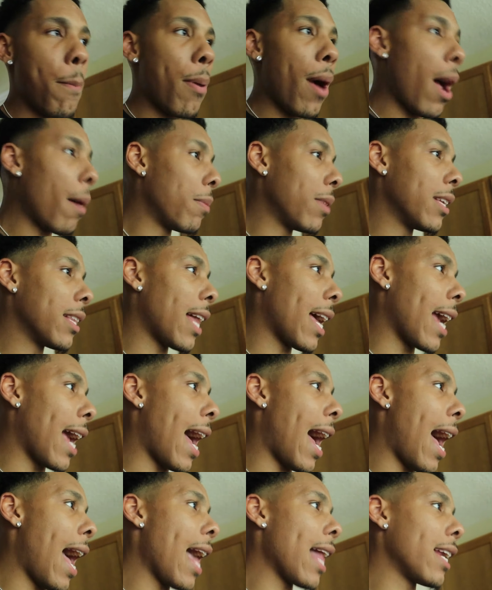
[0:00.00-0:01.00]
and probably like
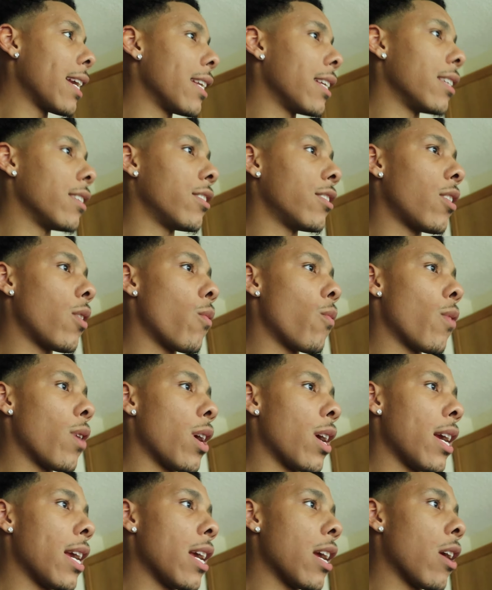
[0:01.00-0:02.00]
hiding it
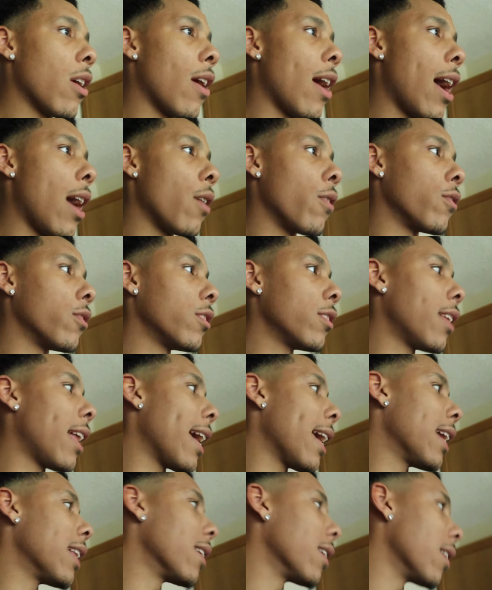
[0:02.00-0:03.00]
somewhere in her house,
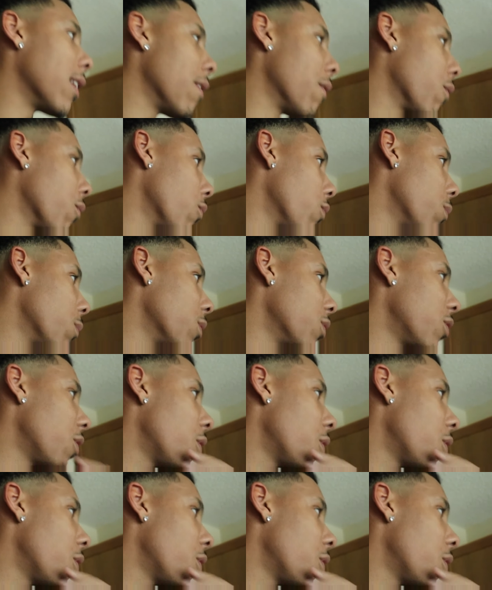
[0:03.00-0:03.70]
like in the living room or